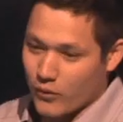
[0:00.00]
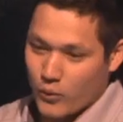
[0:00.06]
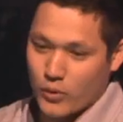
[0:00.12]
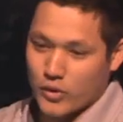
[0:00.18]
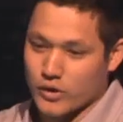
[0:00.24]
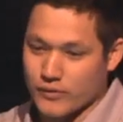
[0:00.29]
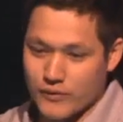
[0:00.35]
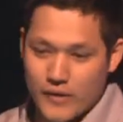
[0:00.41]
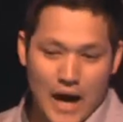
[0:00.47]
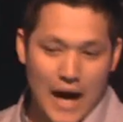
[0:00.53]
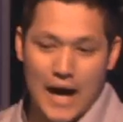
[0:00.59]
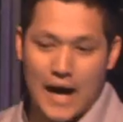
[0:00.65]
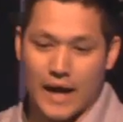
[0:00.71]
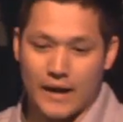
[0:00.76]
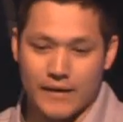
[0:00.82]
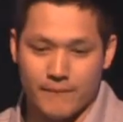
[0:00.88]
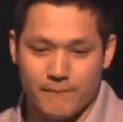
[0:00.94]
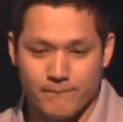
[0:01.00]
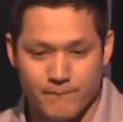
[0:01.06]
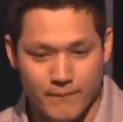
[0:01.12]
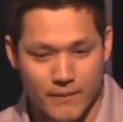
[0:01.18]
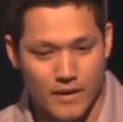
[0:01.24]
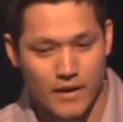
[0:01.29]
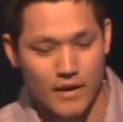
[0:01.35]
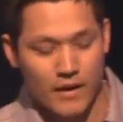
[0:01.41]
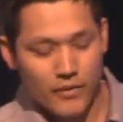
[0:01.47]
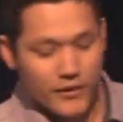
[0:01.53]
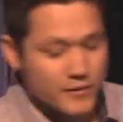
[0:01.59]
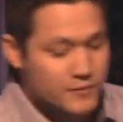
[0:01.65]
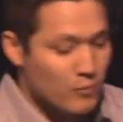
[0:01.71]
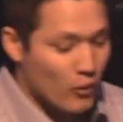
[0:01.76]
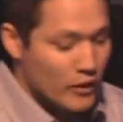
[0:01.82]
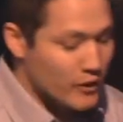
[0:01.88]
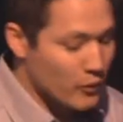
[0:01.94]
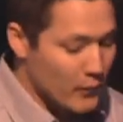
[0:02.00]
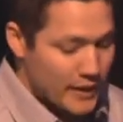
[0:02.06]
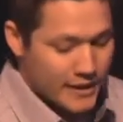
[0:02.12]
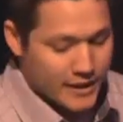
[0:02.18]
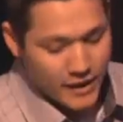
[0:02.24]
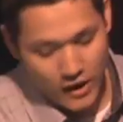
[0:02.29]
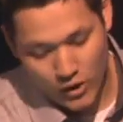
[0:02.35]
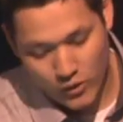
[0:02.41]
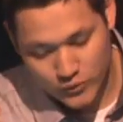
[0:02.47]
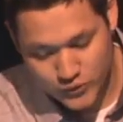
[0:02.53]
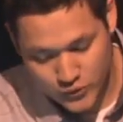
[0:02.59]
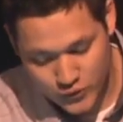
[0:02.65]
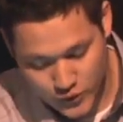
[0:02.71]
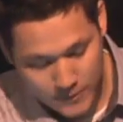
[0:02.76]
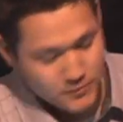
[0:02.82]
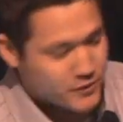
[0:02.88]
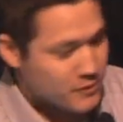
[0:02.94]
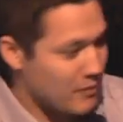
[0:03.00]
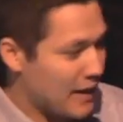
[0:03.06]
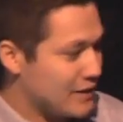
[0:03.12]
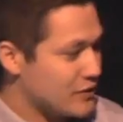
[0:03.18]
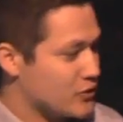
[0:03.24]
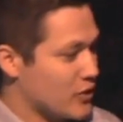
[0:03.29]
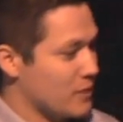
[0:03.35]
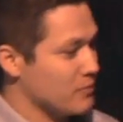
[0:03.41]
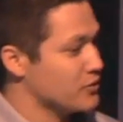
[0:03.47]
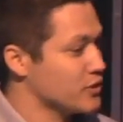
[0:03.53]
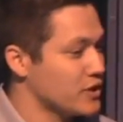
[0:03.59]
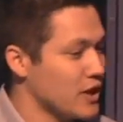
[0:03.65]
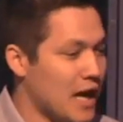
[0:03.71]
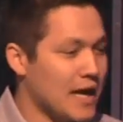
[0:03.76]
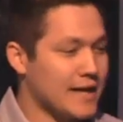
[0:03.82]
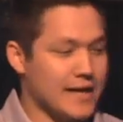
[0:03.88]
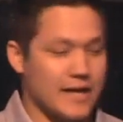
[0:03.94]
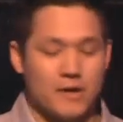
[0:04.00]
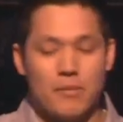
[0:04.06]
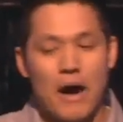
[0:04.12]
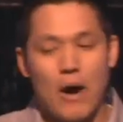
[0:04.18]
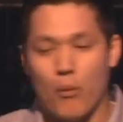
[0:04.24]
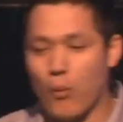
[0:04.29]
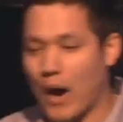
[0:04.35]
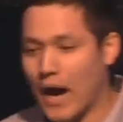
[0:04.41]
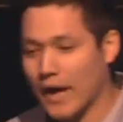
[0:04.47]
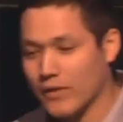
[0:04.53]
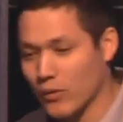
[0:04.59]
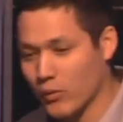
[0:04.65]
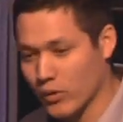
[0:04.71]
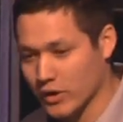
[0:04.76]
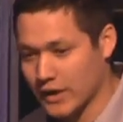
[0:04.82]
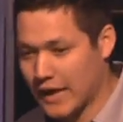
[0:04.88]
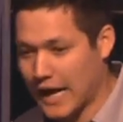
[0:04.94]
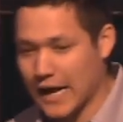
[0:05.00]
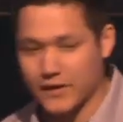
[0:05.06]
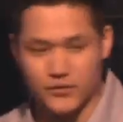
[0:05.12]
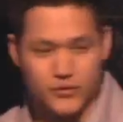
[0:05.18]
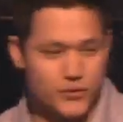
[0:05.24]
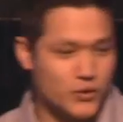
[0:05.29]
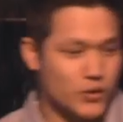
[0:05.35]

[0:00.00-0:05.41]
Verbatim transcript: the word of god this morning we could go scripture by scripture talking about why the word of god is